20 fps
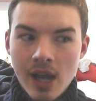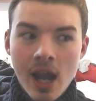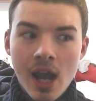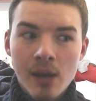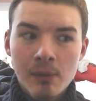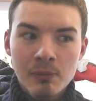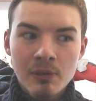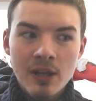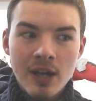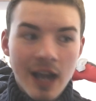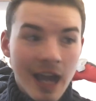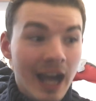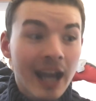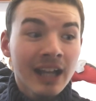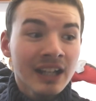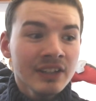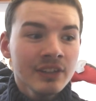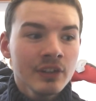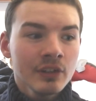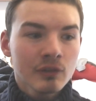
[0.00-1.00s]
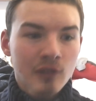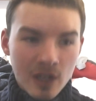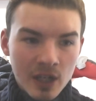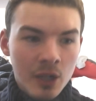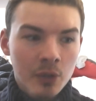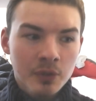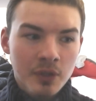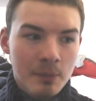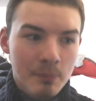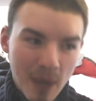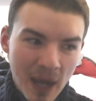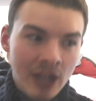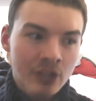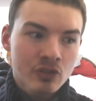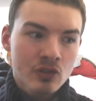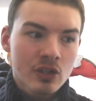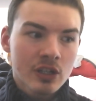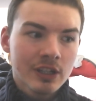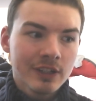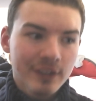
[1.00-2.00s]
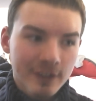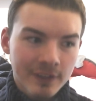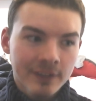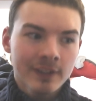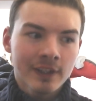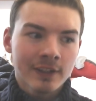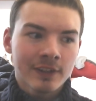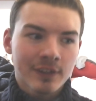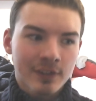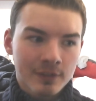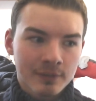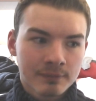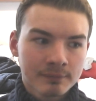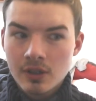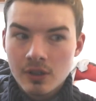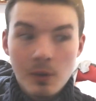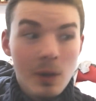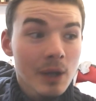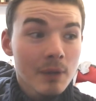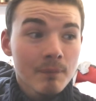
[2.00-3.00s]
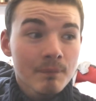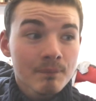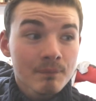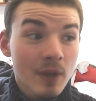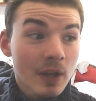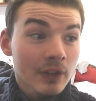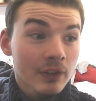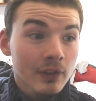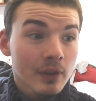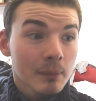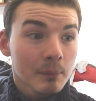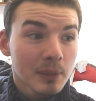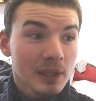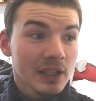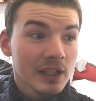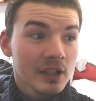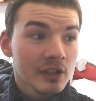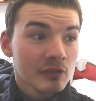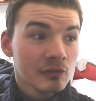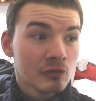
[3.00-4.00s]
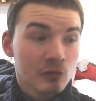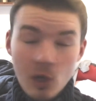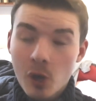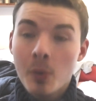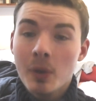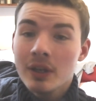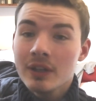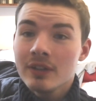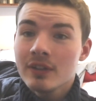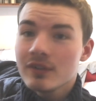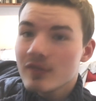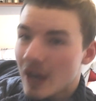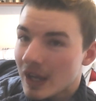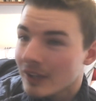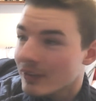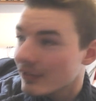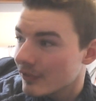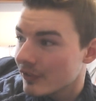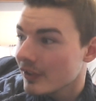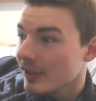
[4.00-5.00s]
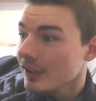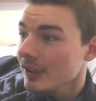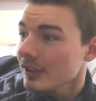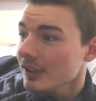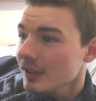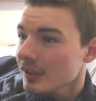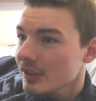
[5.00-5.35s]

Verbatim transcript: camera had to run out of battery, didn't it? Well, that's completely ruined that scene,